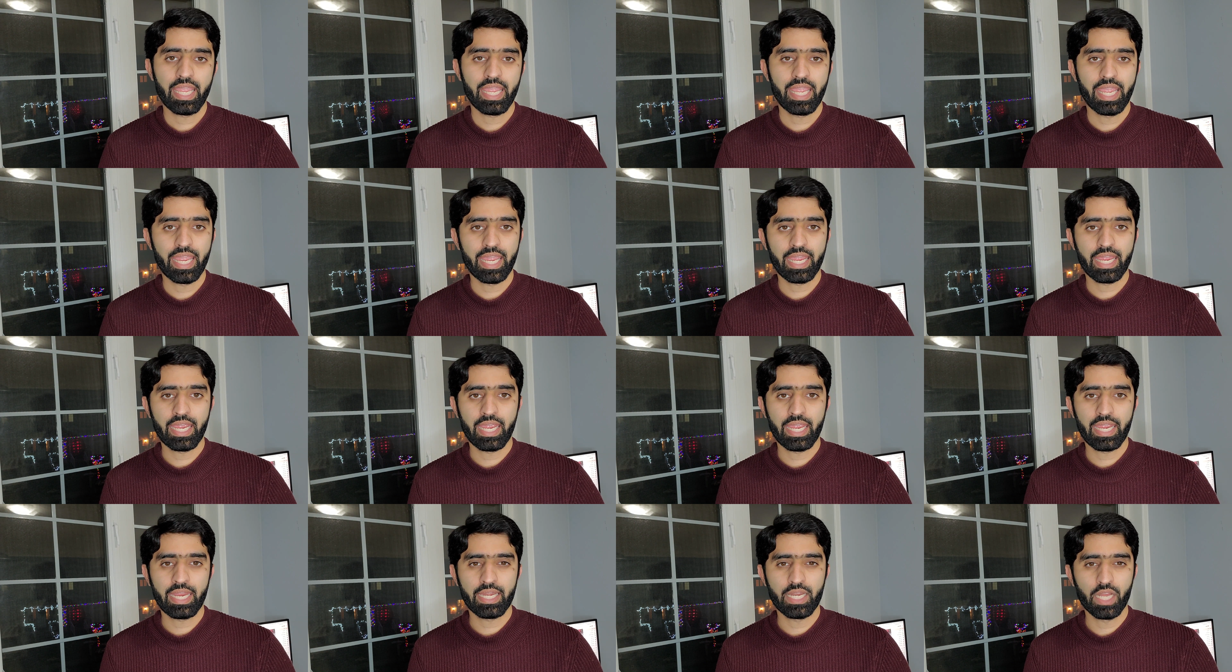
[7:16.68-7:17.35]

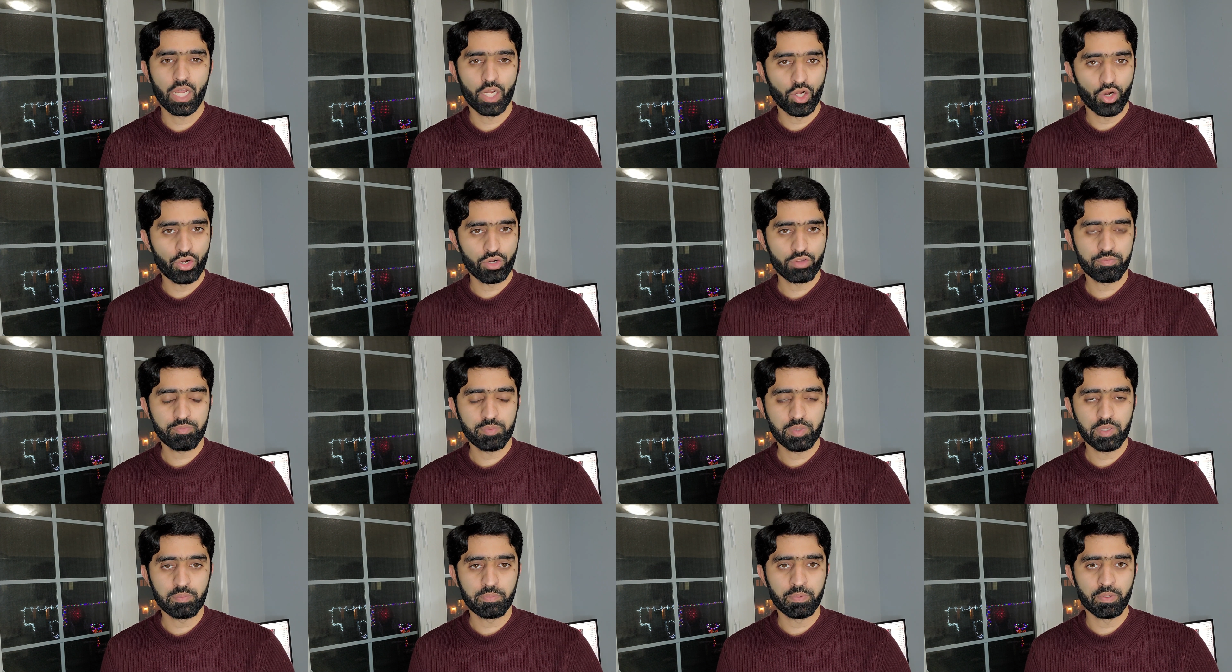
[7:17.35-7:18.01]
And a lot of
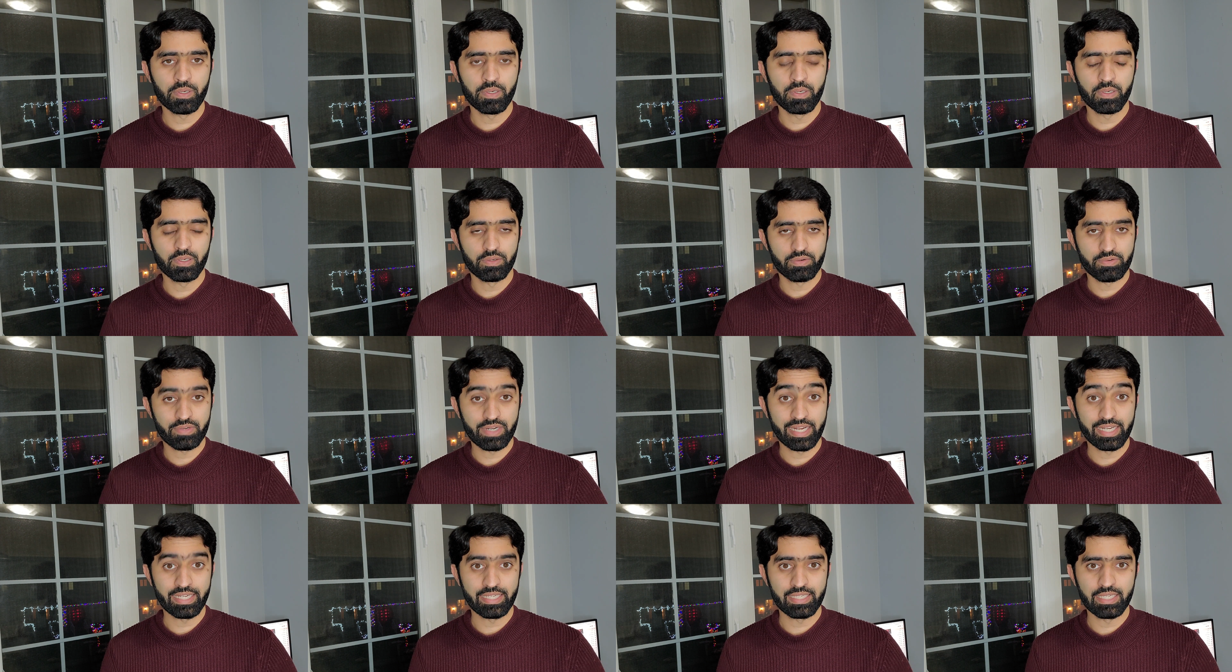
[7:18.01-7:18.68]
people
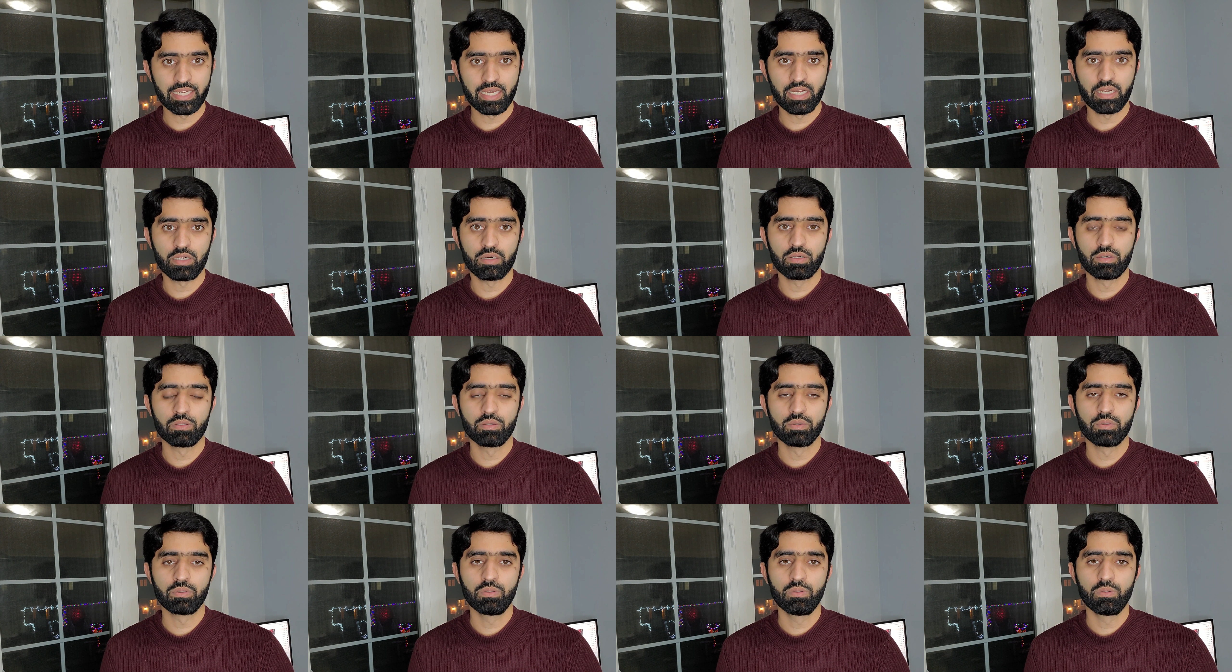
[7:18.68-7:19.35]
right
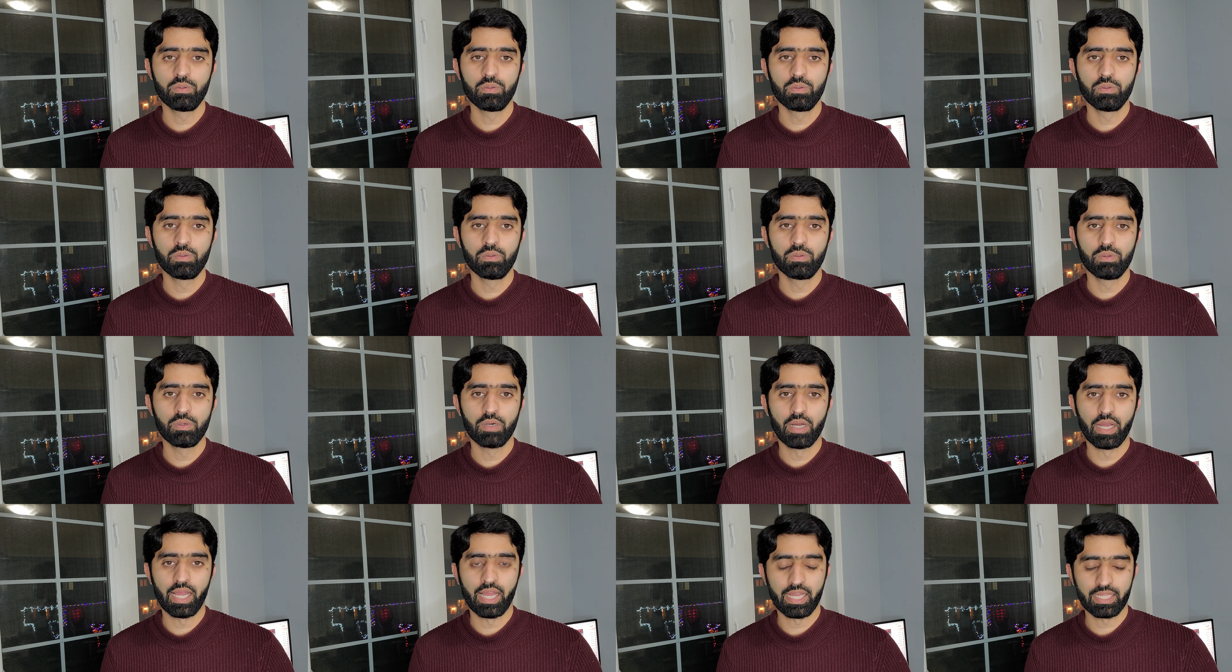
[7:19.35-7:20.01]
now
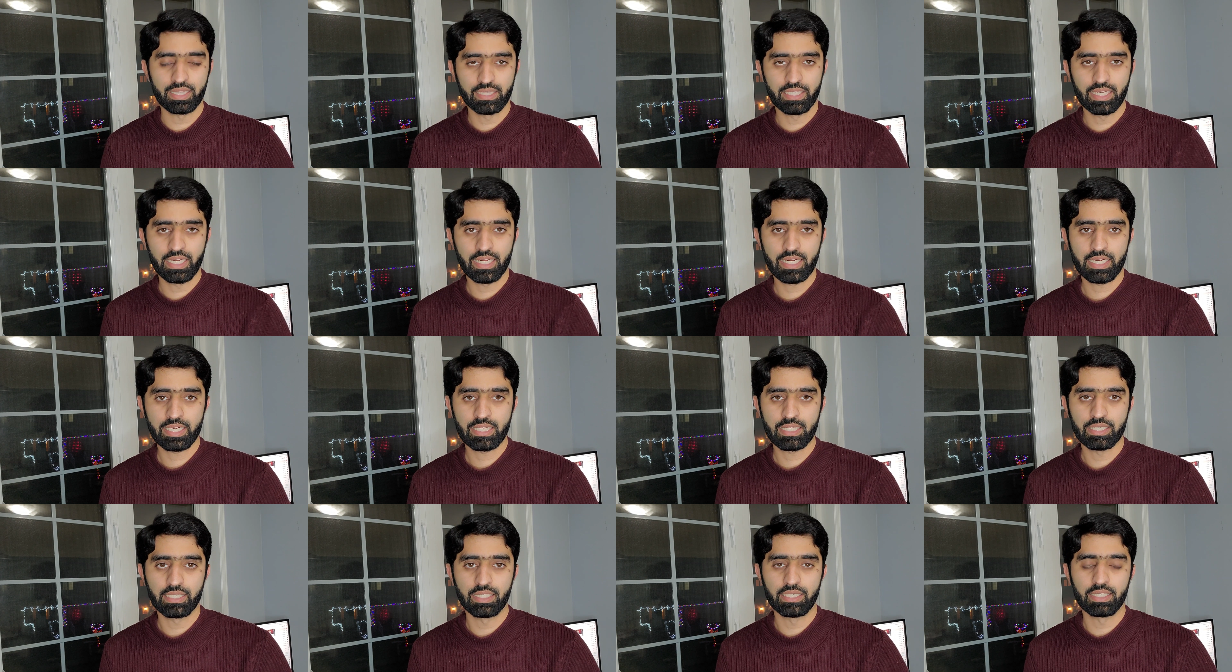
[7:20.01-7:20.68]
who had
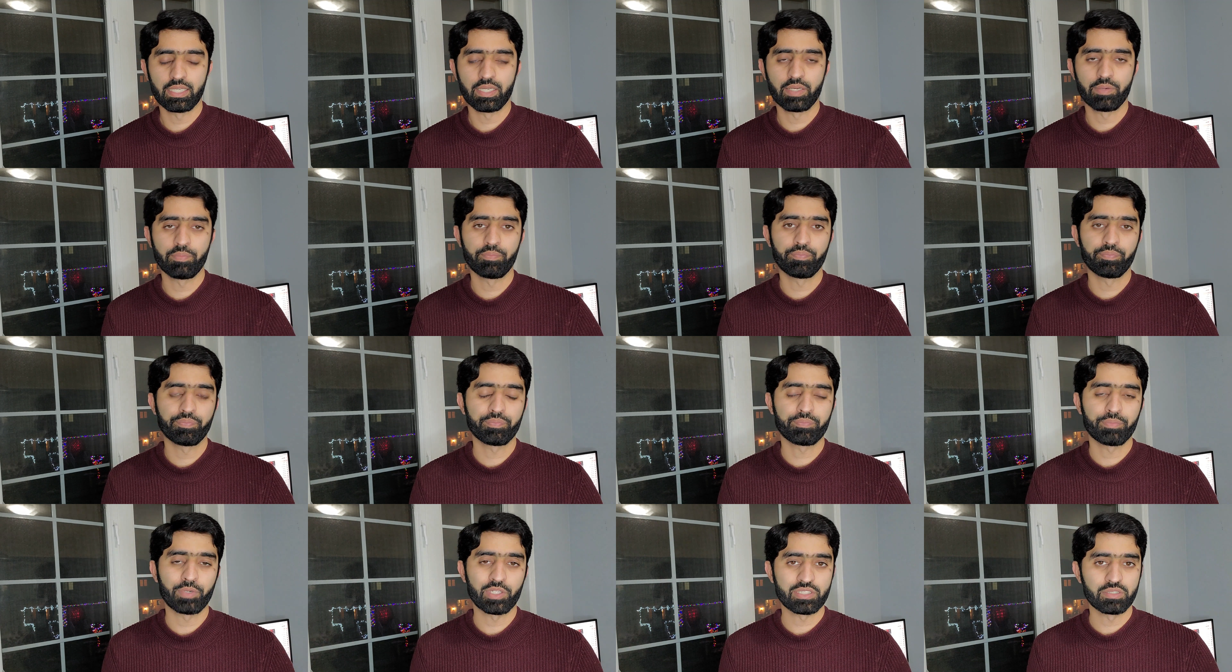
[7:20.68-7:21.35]
that
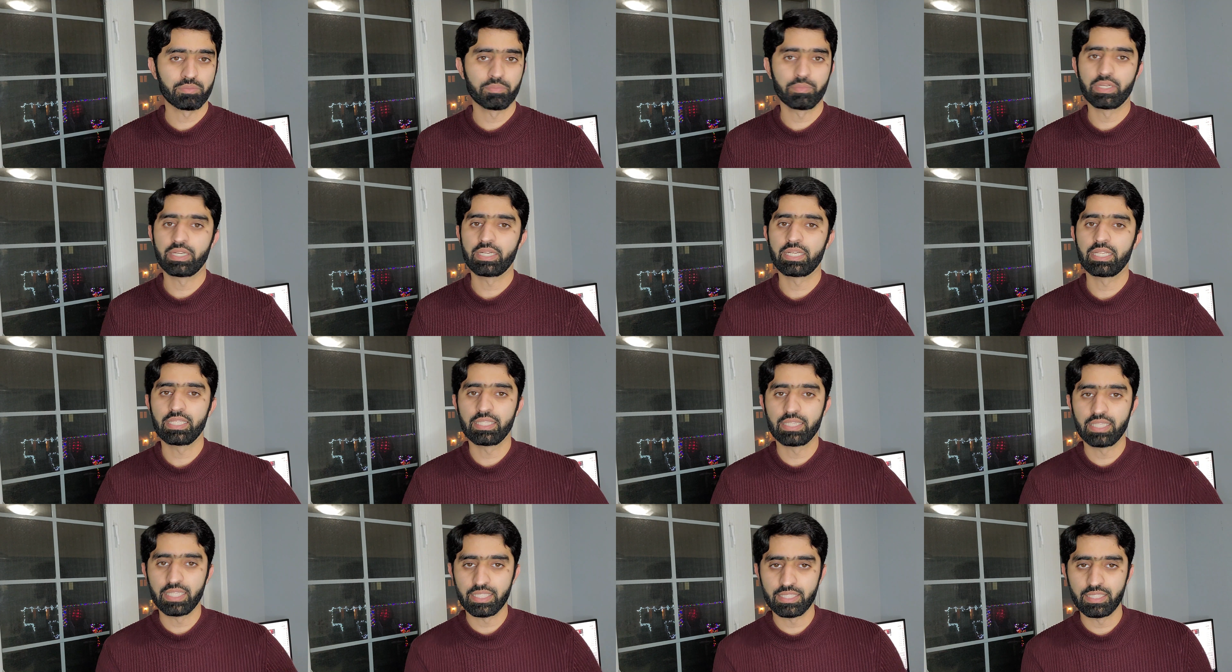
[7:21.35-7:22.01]
um,
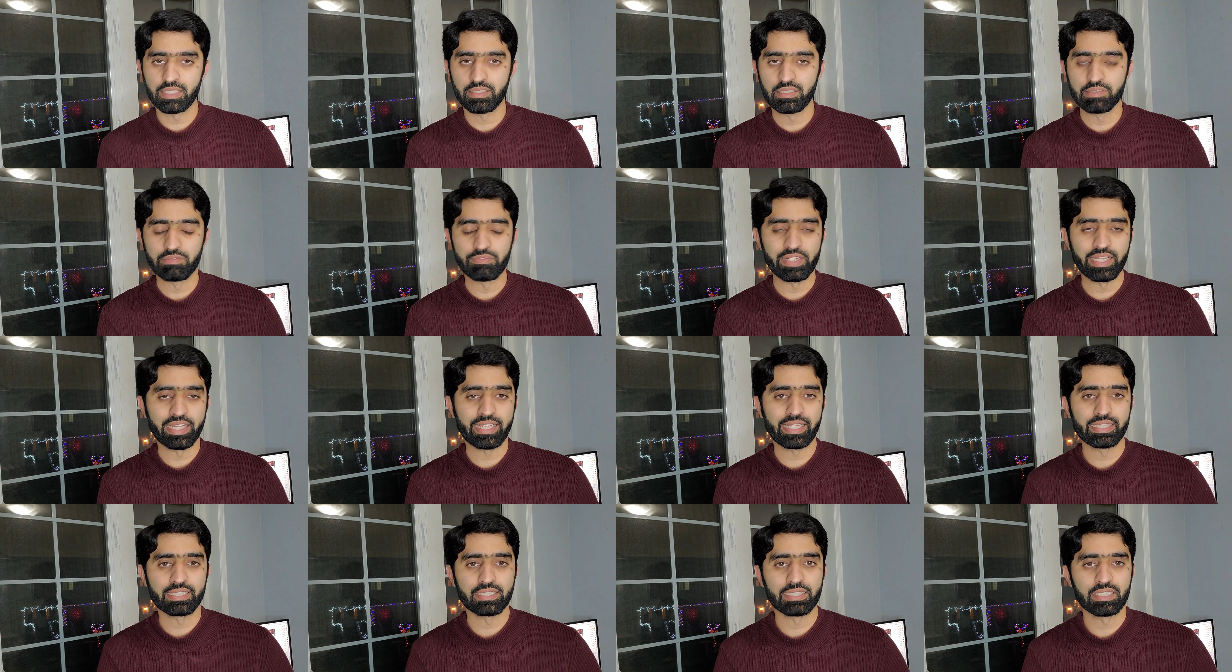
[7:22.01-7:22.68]
possibility, they, they, have
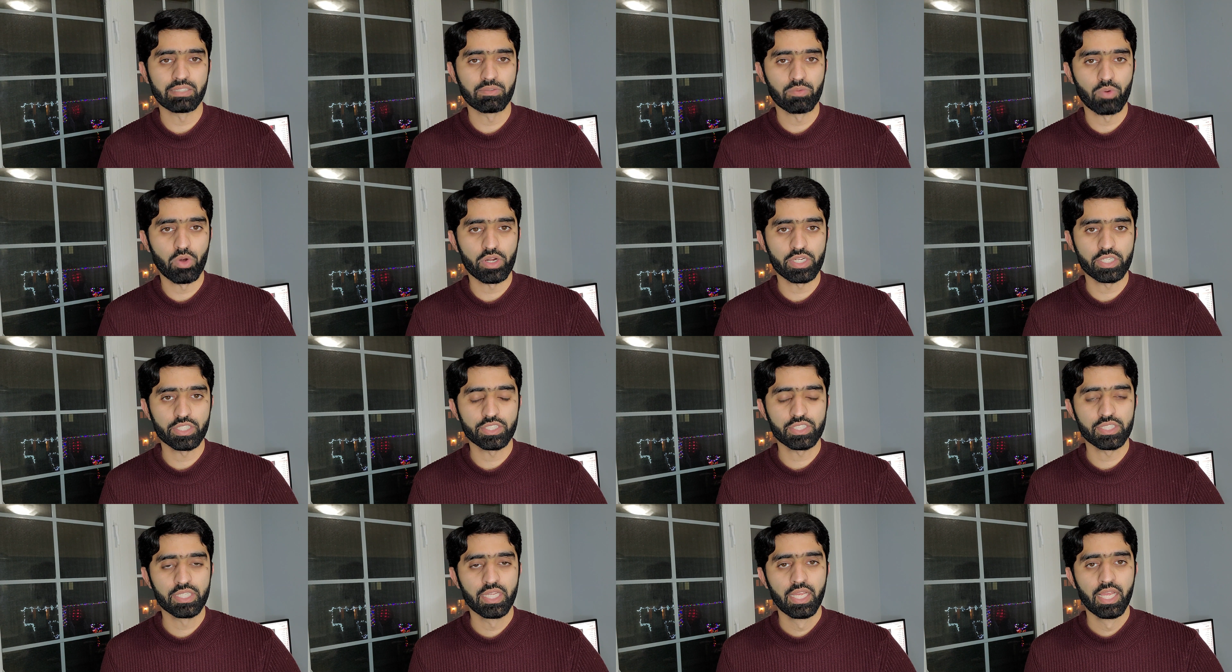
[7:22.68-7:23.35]
taken the
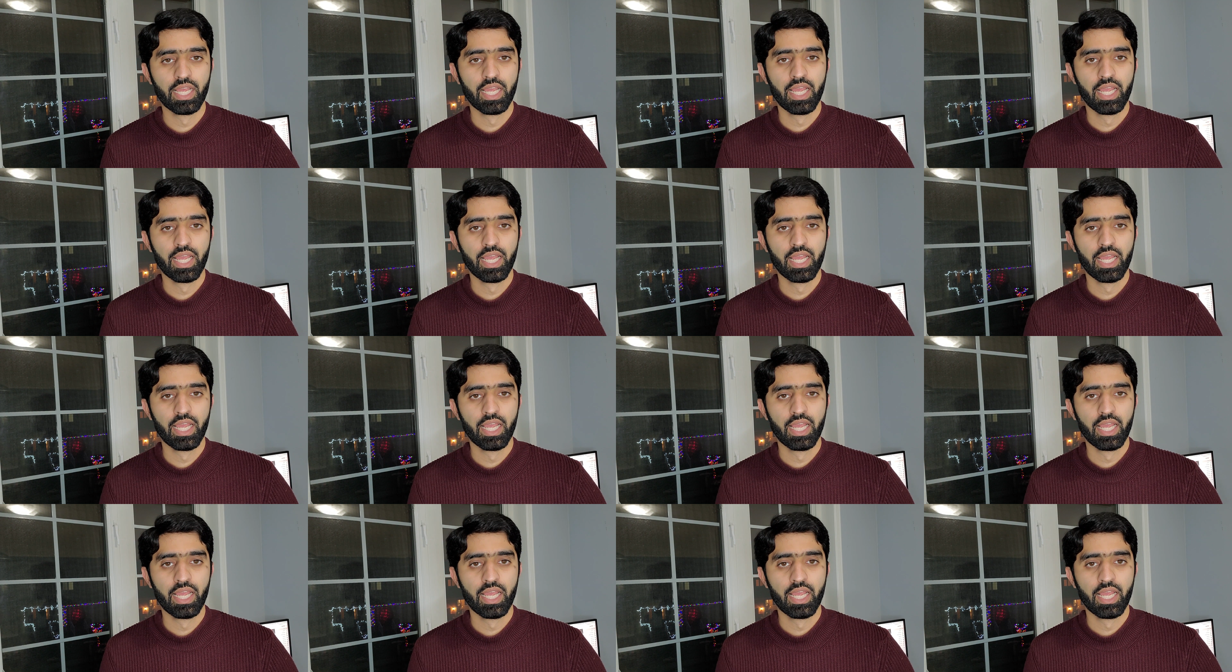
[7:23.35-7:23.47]
advantage.